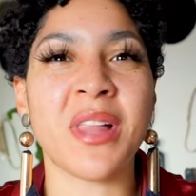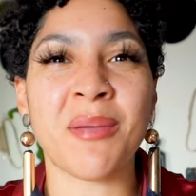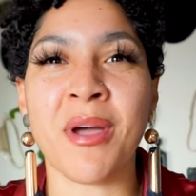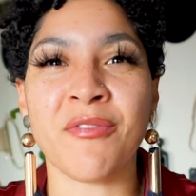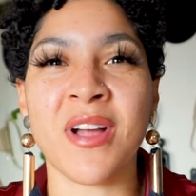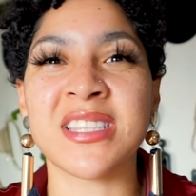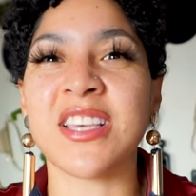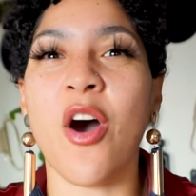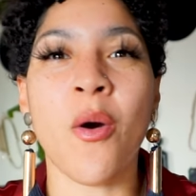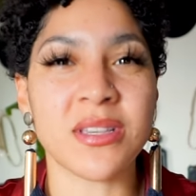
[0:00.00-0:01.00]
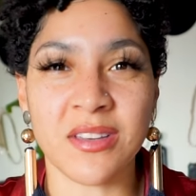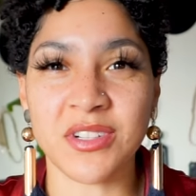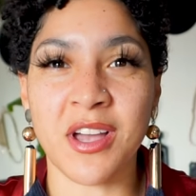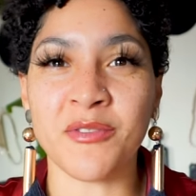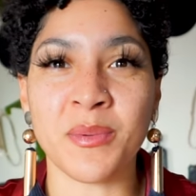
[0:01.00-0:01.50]
Like, my friends always love
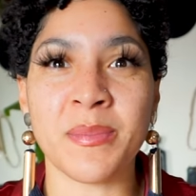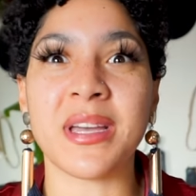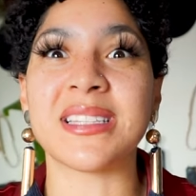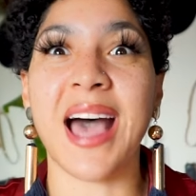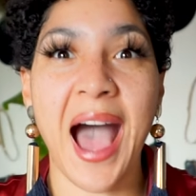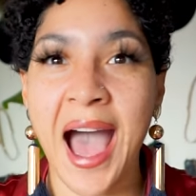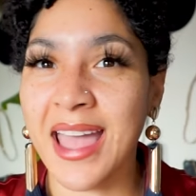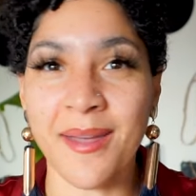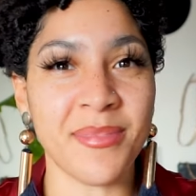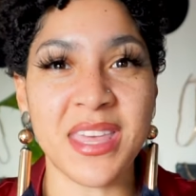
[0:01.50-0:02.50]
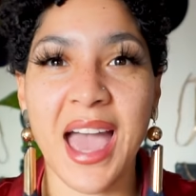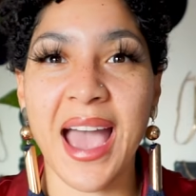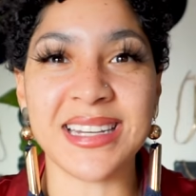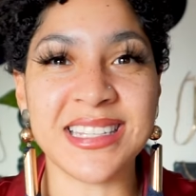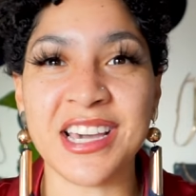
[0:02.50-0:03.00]
to come to me because I am the
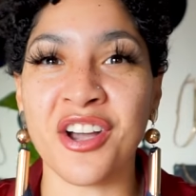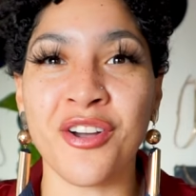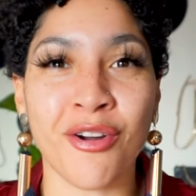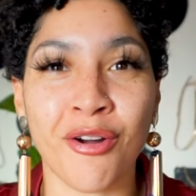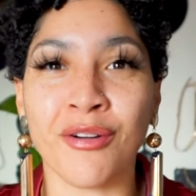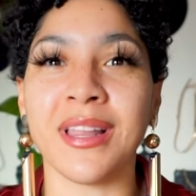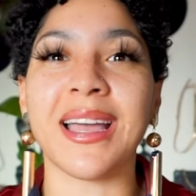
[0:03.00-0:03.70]
idea girl.